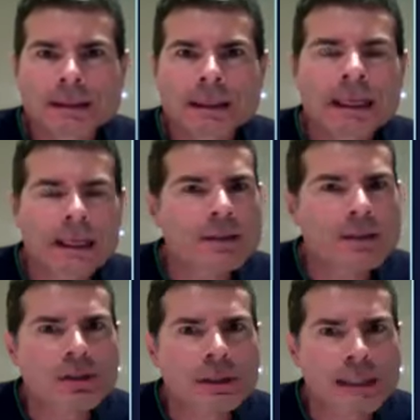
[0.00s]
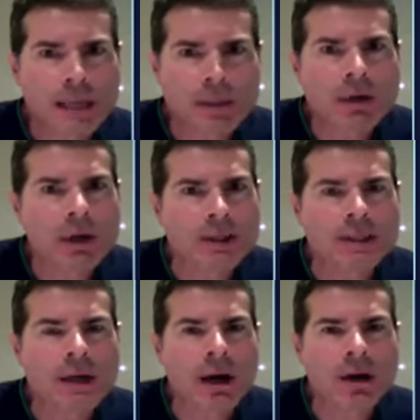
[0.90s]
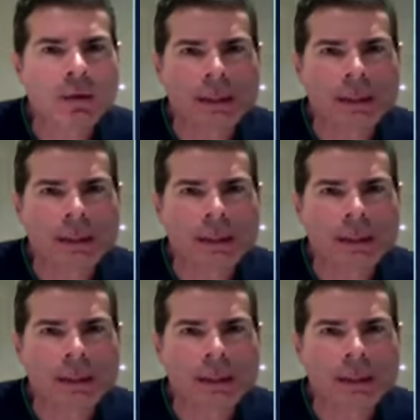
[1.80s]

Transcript: it, it, certainly came across as awkward,